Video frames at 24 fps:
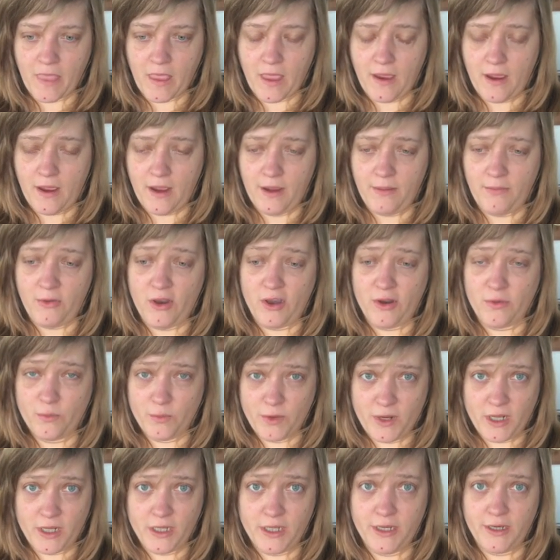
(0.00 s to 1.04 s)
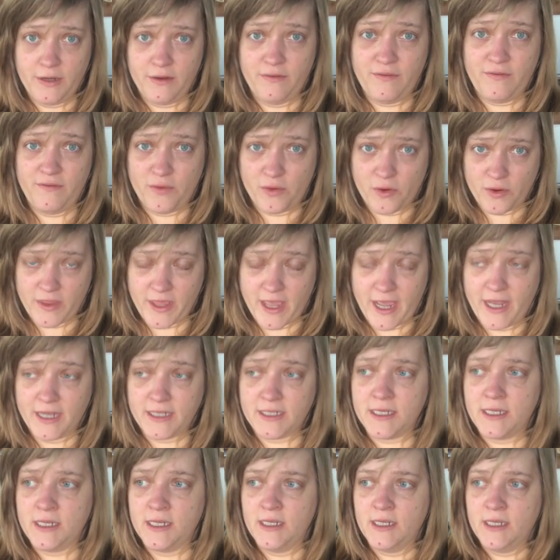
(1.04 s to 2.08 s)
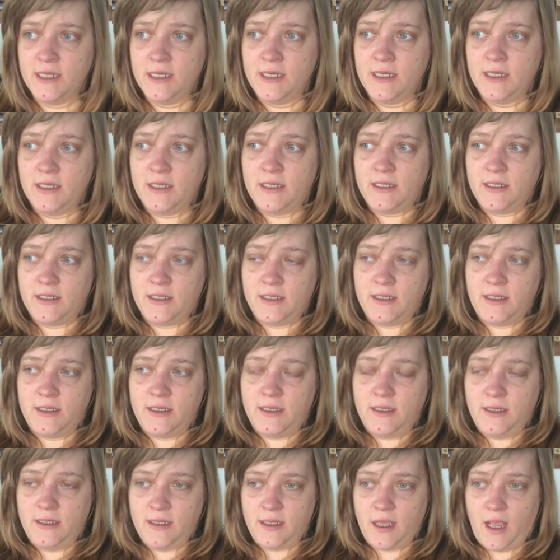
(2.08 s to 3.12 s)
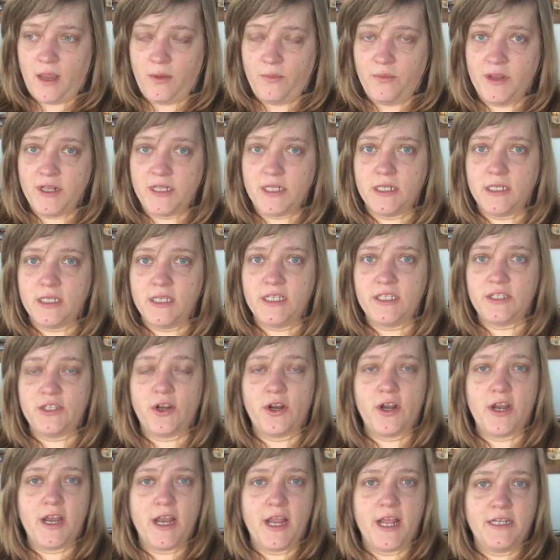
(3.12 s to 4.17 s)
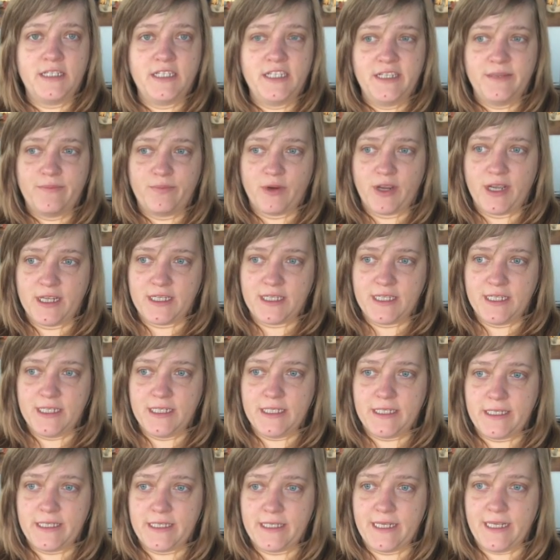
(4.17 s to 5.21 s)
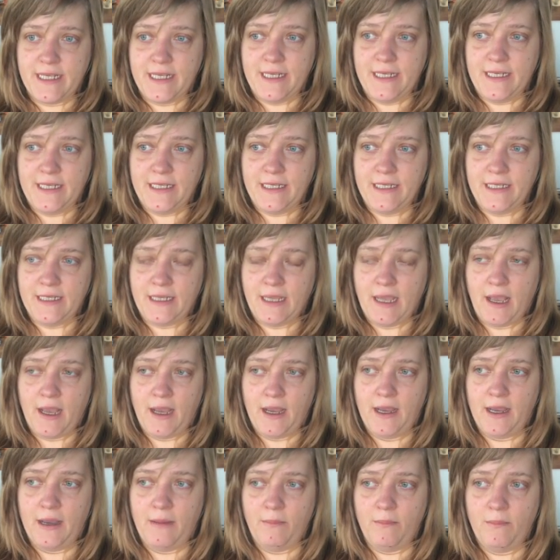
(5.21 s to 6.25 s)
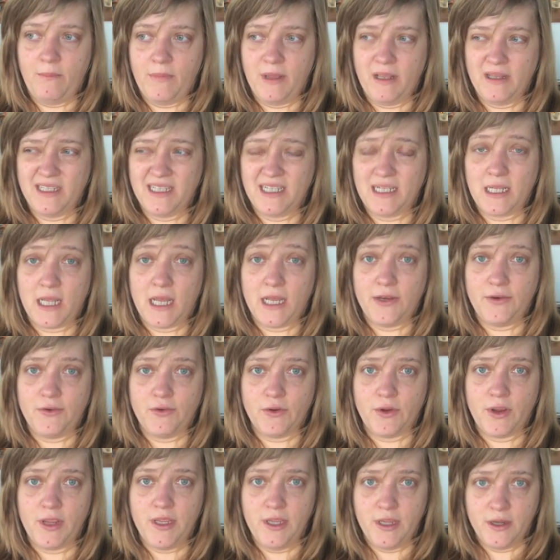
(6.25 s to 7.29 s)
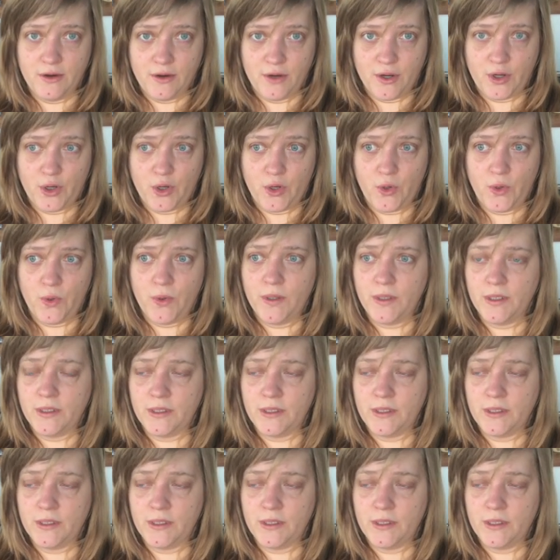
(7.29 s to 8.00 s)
I am on Ritalin for that. I recently started antidepressants a little under a year ago